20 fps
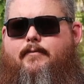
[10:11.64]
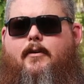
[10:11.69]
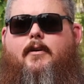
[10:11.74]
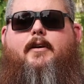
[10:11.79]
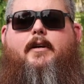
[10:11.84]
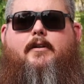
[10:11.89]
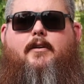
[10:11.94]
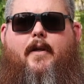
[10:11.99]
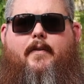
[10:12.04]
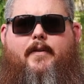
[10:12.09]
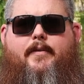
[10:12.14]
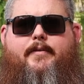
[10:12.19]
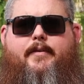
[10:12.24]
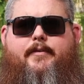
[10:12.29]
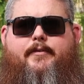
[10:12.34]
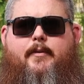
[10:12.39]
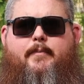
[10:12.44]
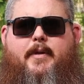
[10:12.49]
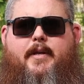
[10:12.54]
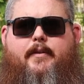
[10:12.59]
verdict on the
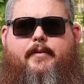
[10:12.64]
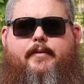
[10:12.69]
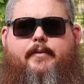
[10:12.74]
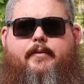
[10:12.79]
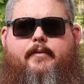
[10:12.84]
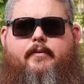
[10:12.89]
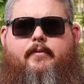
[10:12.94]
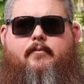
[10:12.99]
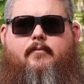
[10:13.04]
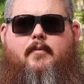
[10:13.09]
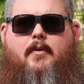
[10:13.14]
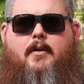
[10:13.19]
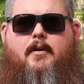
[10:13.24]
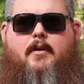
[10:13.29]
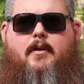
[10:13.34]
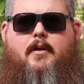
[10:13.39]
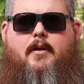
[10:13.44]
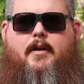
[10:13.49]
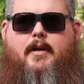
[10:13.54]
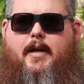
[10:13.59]
system is,
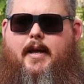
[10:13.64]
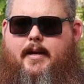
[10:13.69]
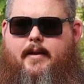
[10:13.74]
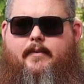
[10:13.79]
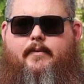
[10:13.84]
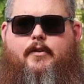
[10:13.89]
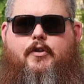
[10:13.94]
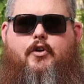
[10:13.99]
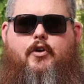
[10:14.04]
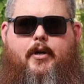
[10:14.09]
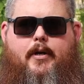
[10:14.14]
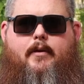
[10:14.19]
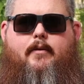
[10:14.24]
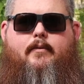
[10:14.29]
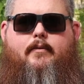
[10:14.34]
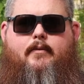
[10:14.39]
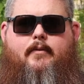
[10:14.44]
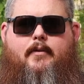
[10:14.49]
it is good.